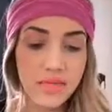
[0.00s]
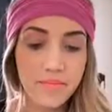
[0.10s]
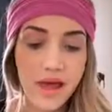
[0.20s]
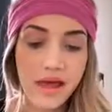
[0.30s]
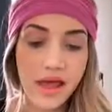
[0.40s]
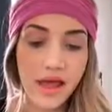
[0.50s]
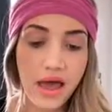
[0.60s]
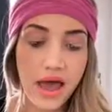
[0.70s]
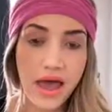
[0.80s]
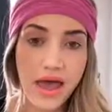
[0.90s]
But
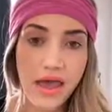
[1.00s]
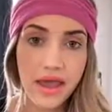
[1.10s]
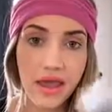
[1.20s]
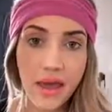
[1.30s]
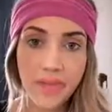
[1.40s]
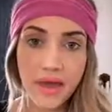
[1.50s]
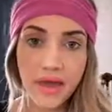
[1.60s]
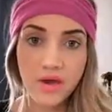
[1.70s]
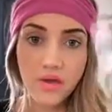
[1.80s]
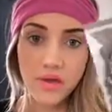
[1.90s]
I got
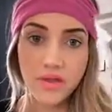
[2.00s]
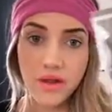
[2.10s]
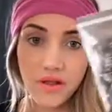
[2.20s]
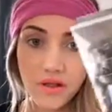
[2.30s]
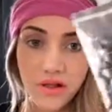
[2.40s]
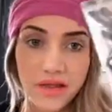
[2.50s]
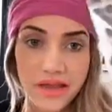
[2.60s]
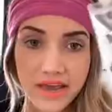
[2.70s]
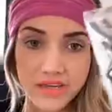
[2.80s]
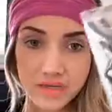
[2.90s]
my cool little
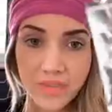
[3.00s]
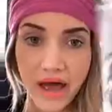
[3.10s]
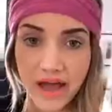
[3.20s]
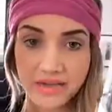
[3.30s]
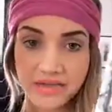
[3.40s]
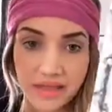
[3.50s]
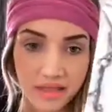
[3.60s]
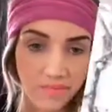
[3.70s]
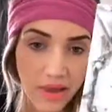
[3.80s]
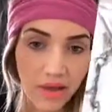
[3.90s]
Kitsch box
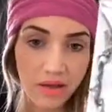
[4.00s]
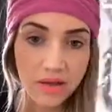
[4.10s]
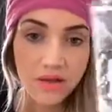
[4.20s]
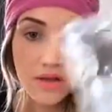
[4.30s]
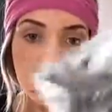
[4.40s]
in the mail.